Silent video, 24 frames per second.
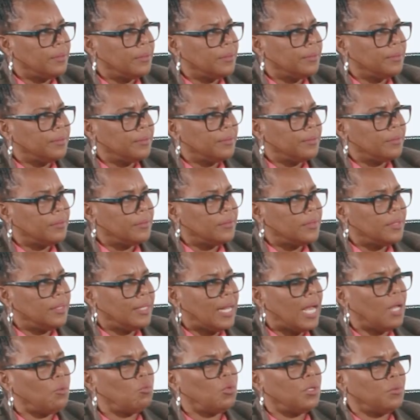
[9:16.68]
Mm-hmm. The
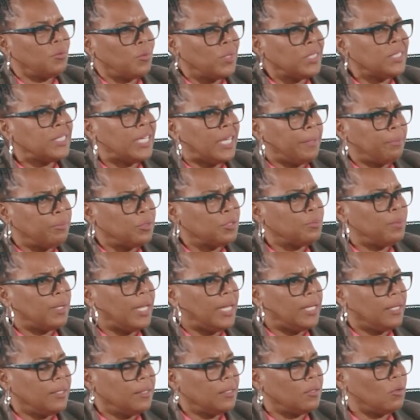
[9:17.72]
911 tape was
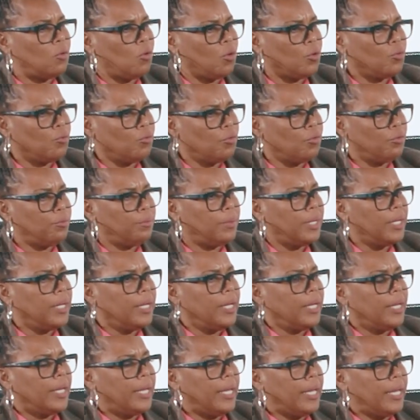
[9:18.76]
played in the courtroom,
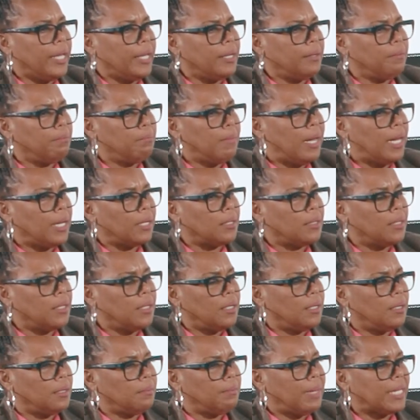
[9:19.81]
and my
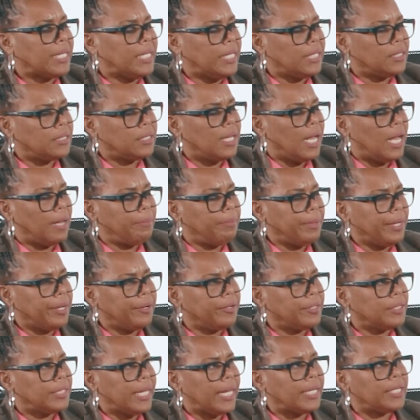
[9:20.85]
uh, my kids'
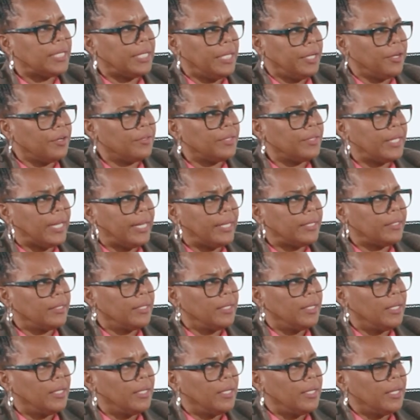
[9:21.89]
godparents had to hear that.
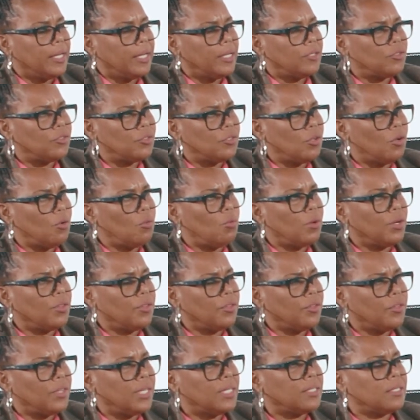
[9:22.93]
And so one of
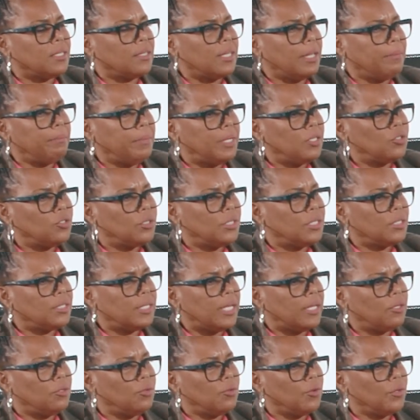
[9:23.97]
the things that they mentioned is
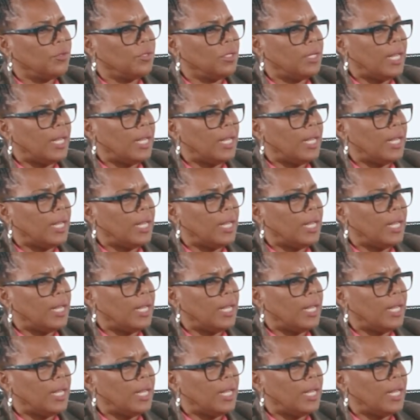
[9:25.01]
that during the